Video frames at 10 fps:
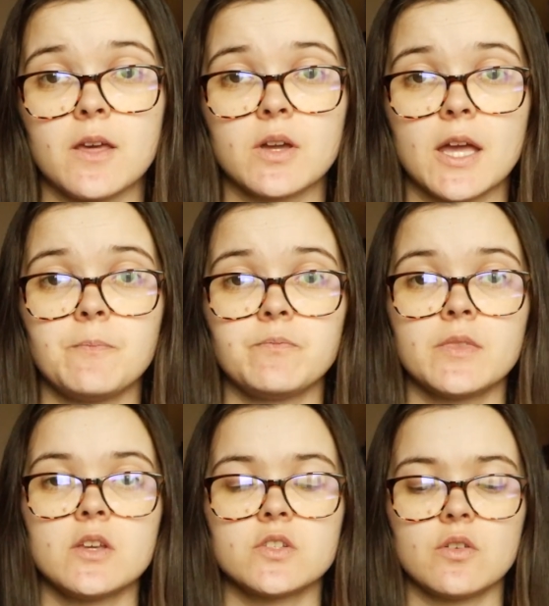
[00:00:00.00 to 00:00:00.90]
Okay,
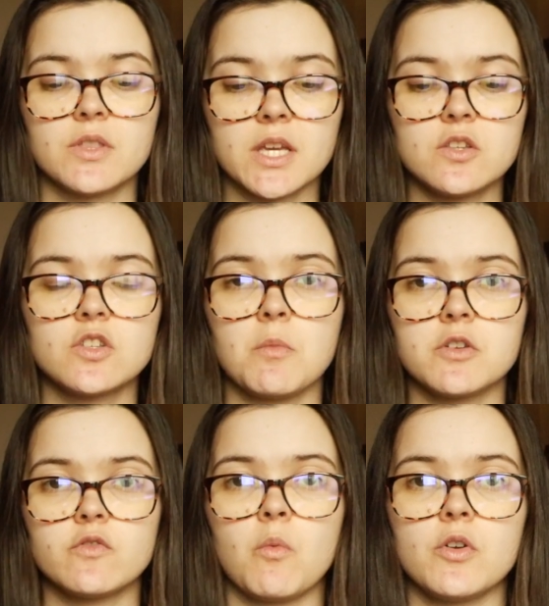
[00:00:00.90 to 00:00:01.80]
so thank you so
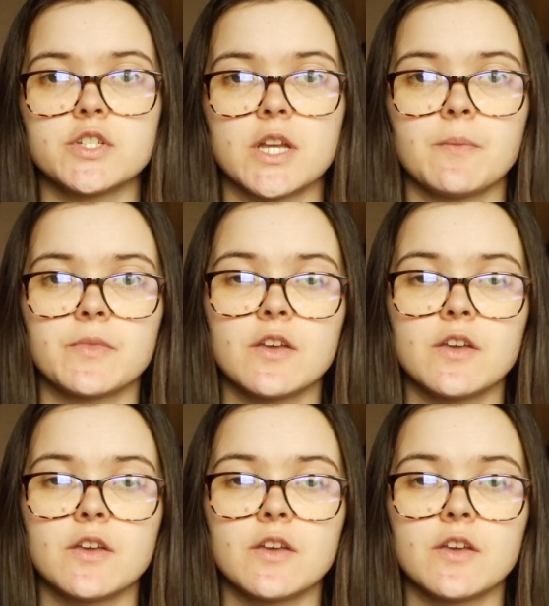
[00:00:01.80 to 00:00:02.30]
much for watching.